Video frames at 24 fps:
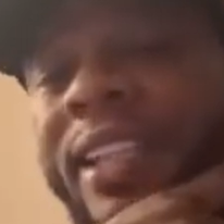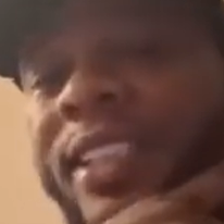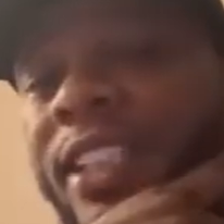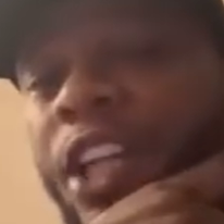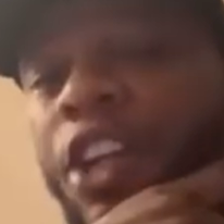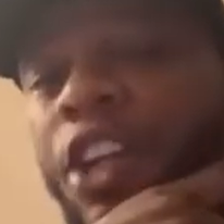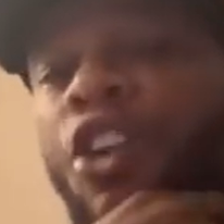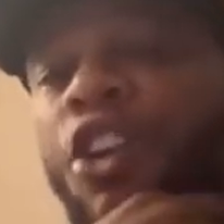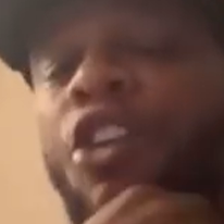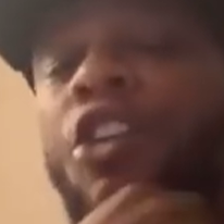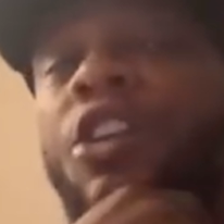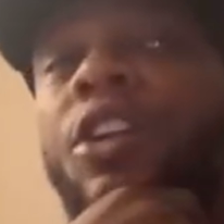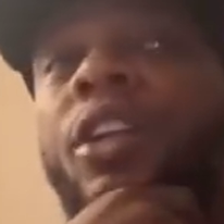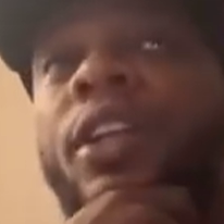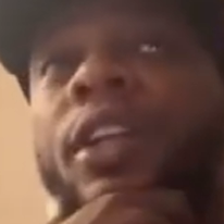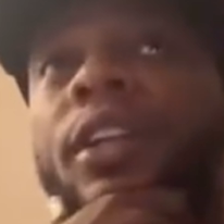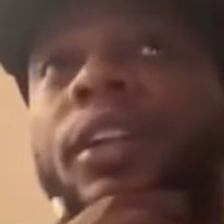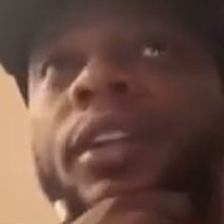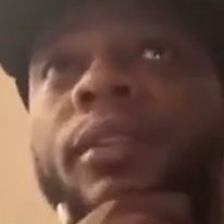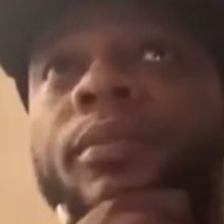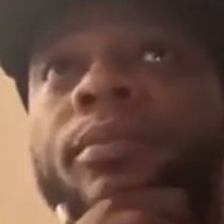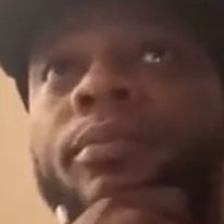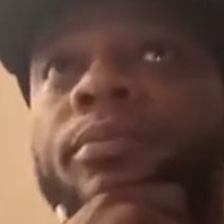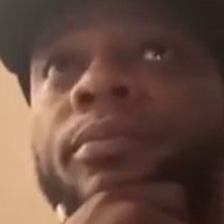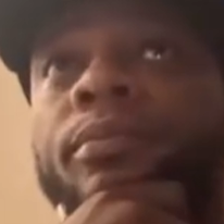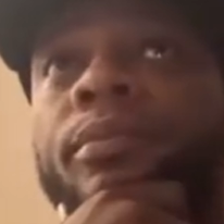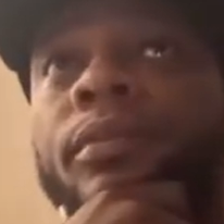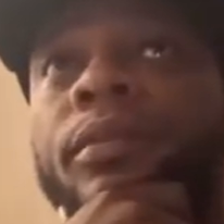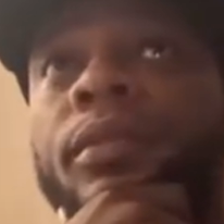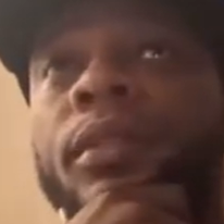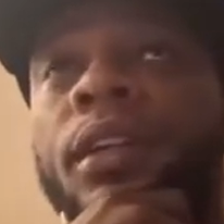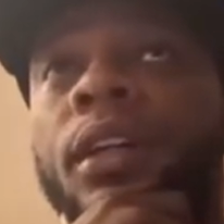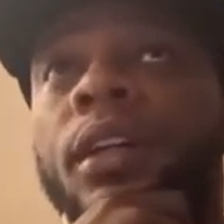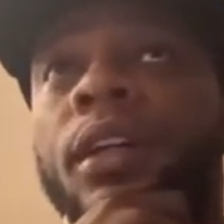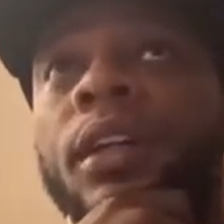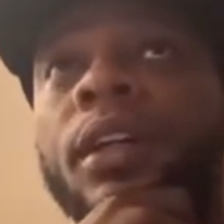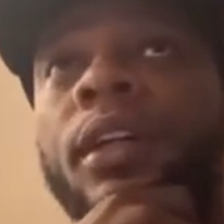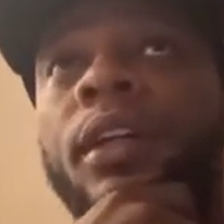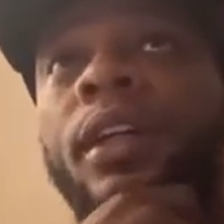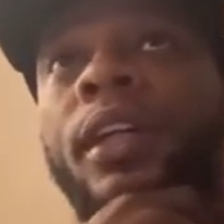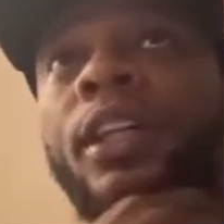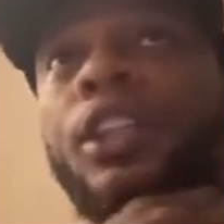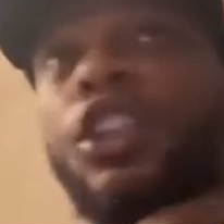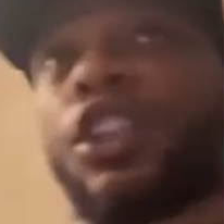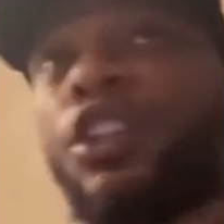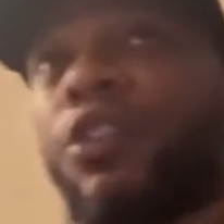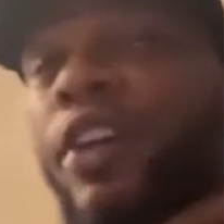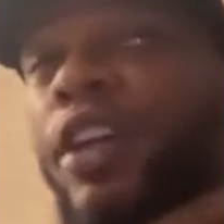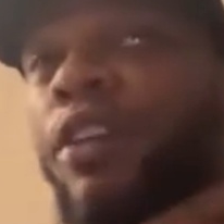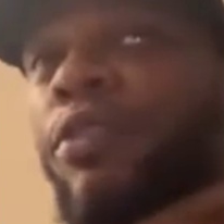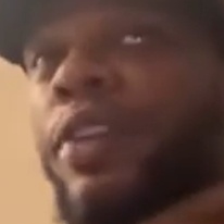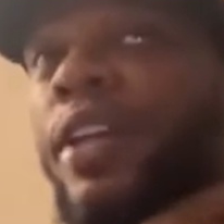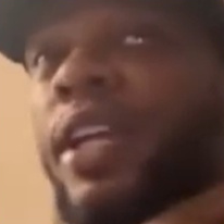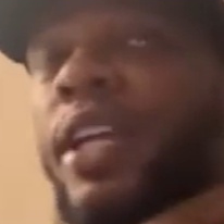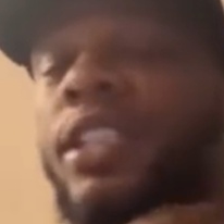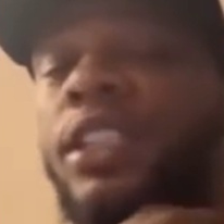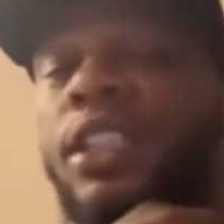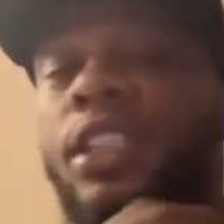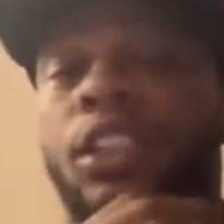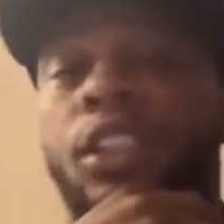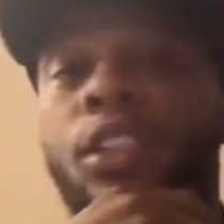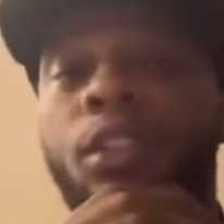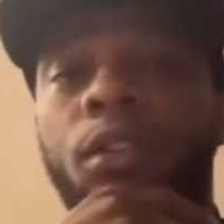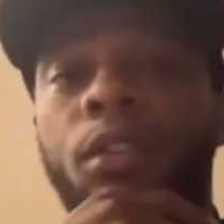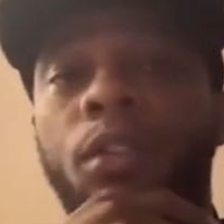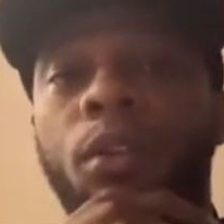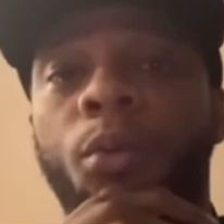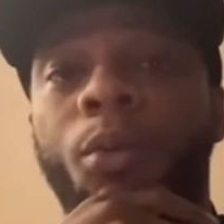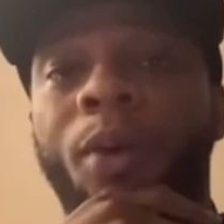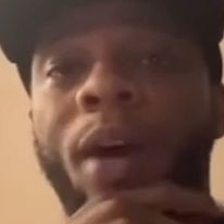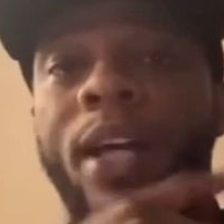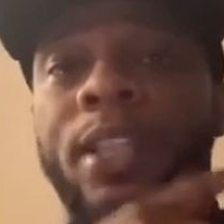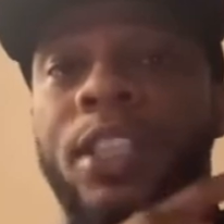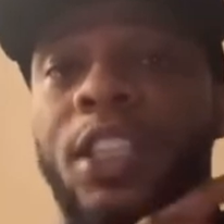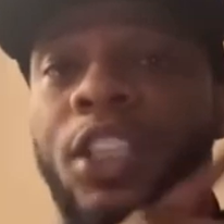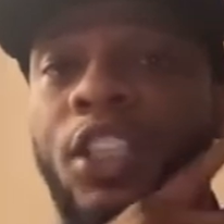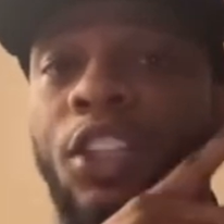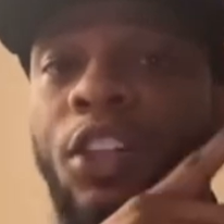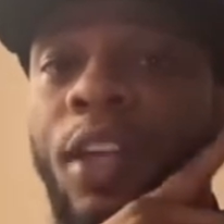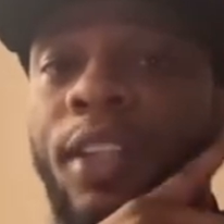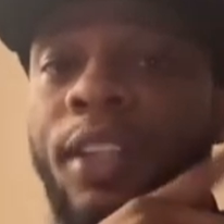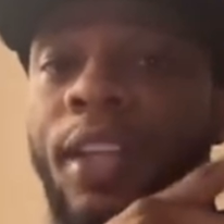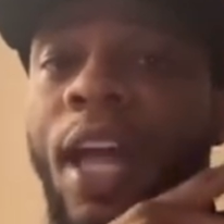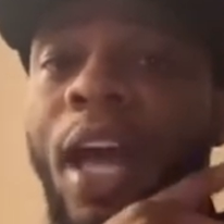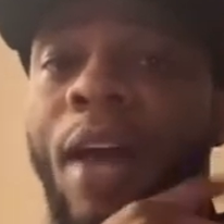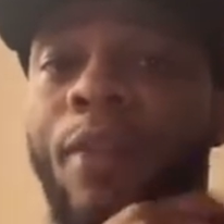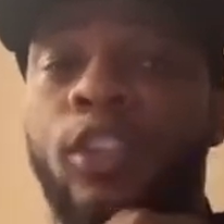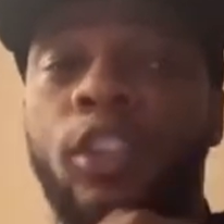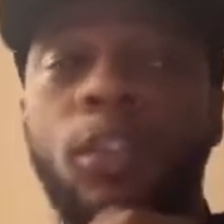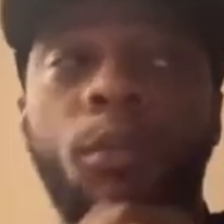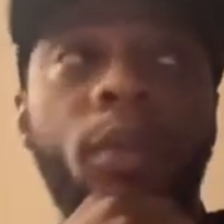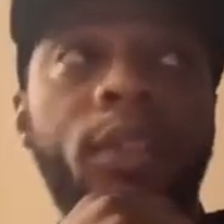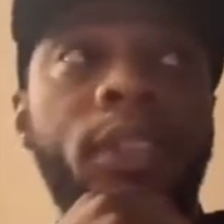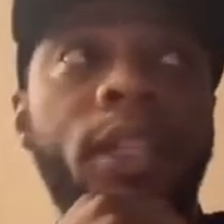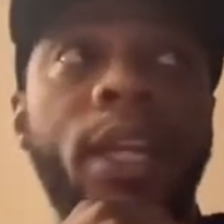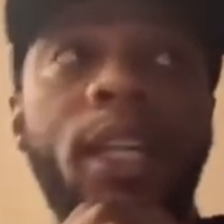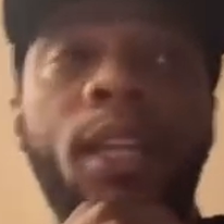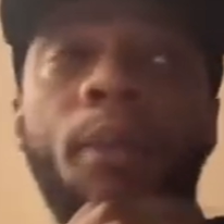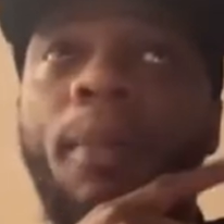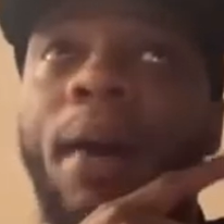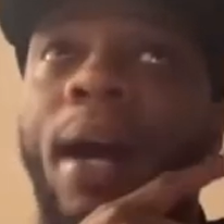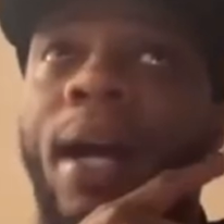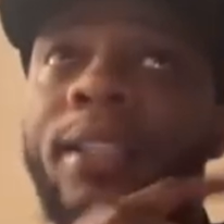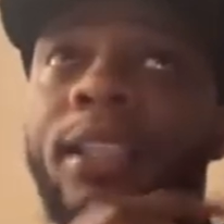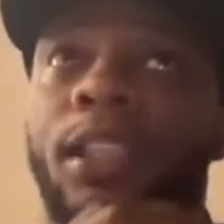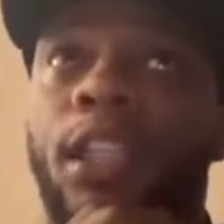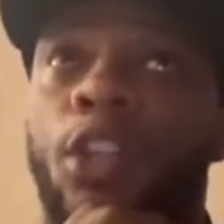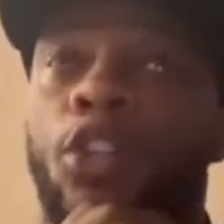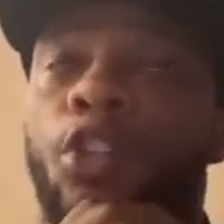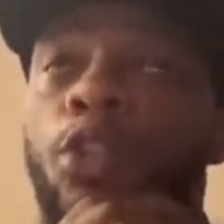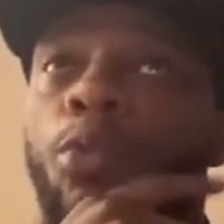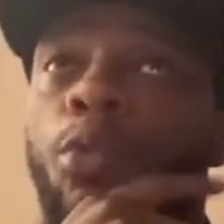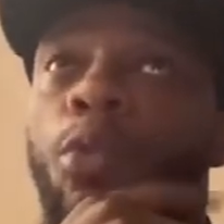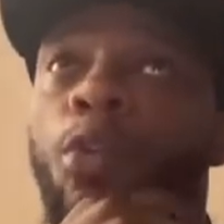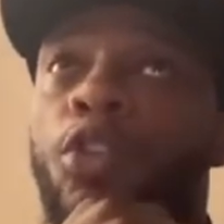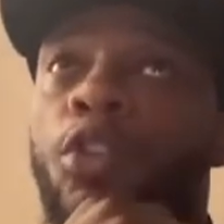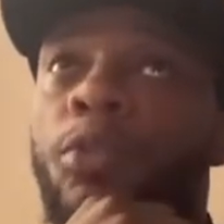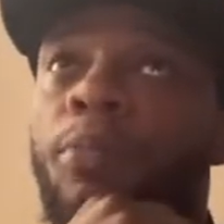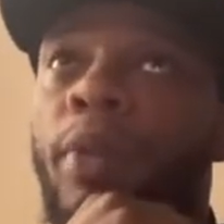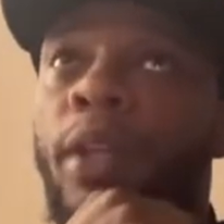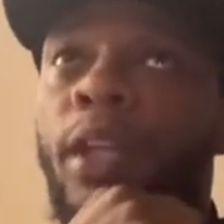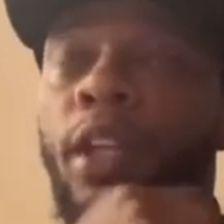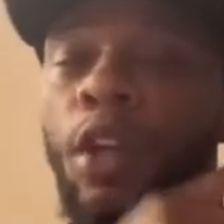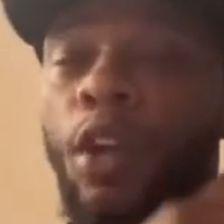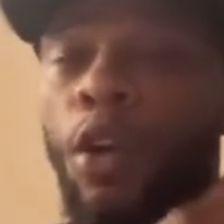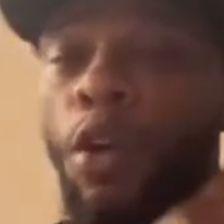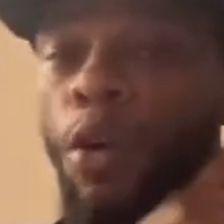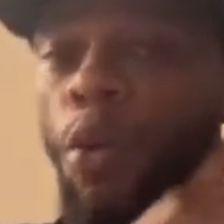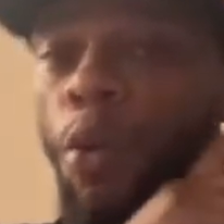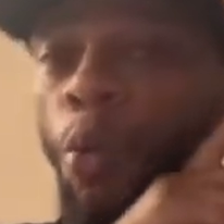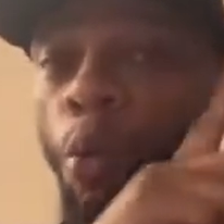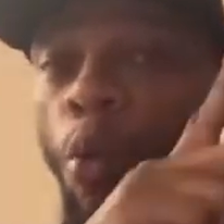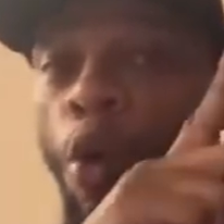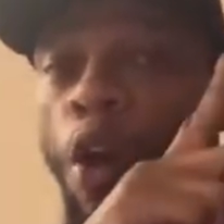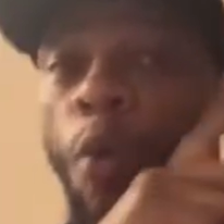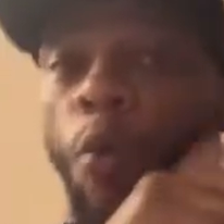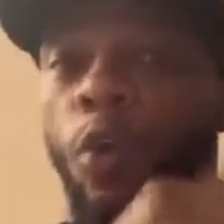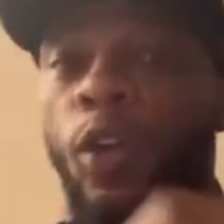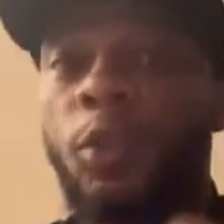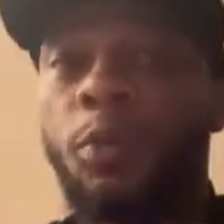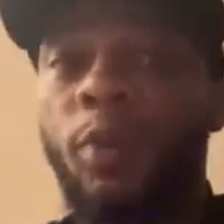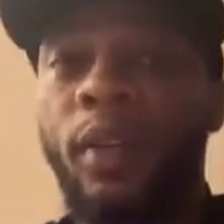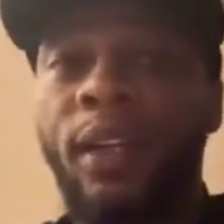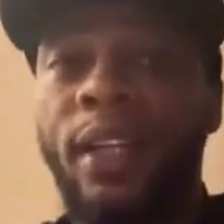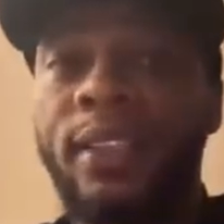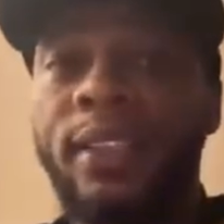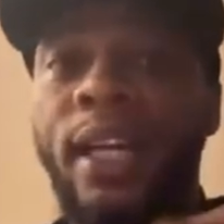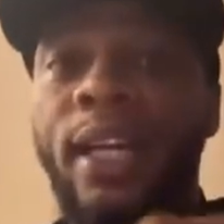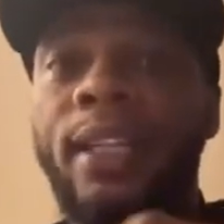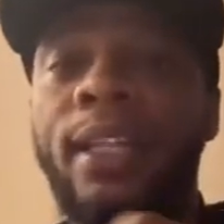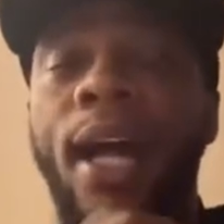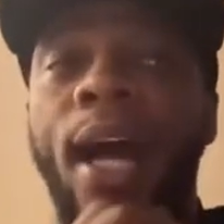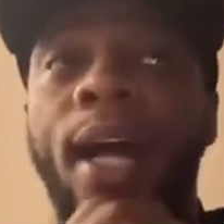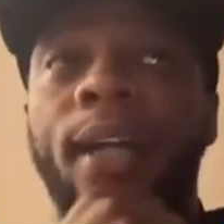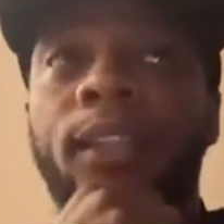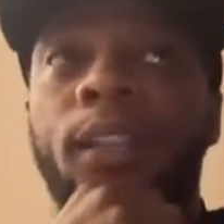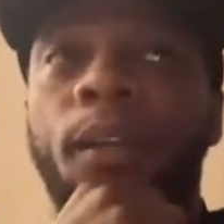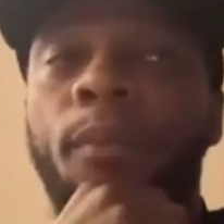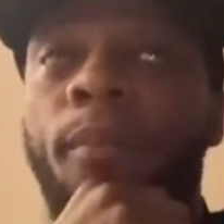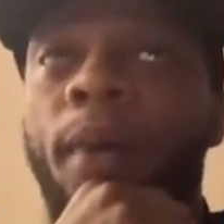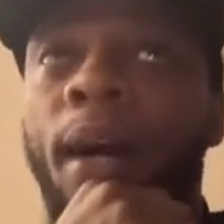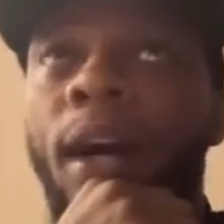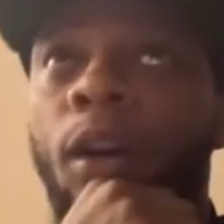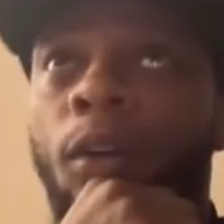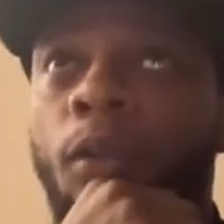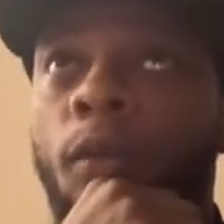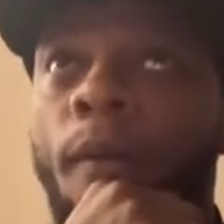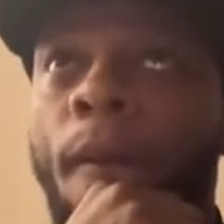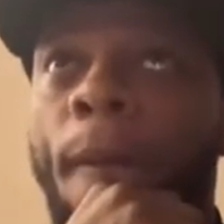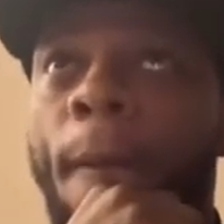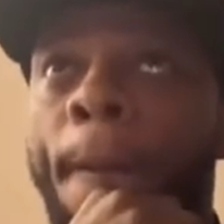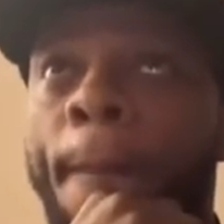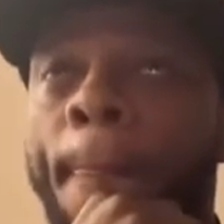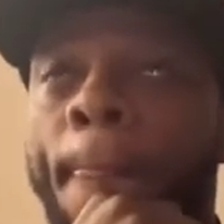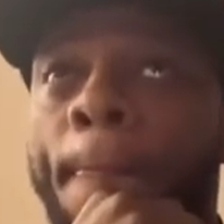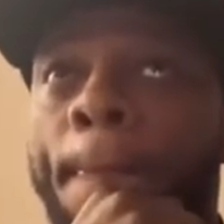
I said earlier, there's 3 reasons why she started to have so much animosity towards me. One was because I knocked him out.